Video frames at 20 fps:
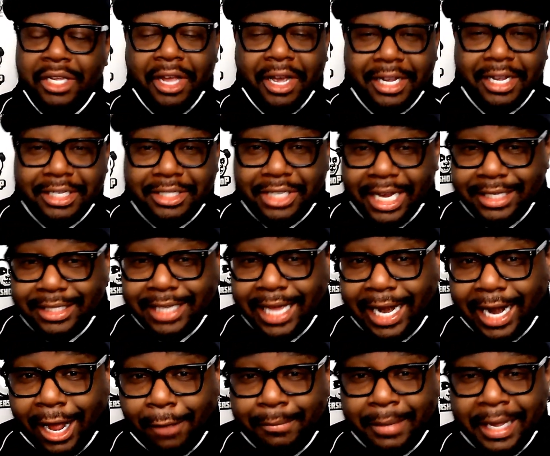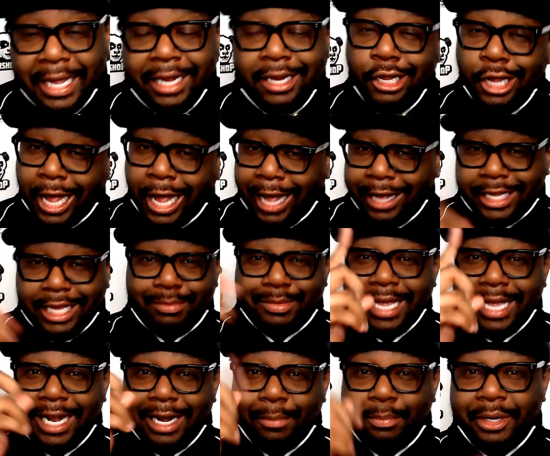Y'all can check that out, man. I'll keep
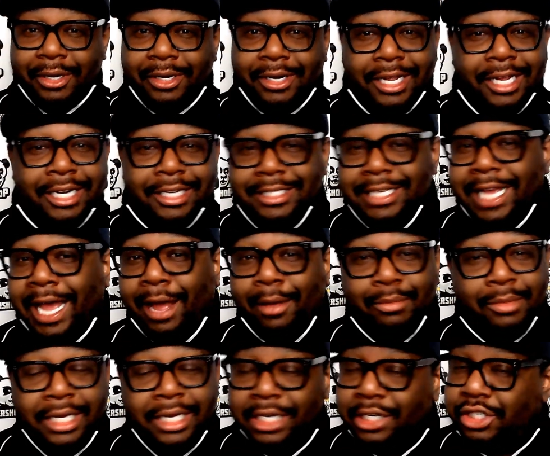that up in the top.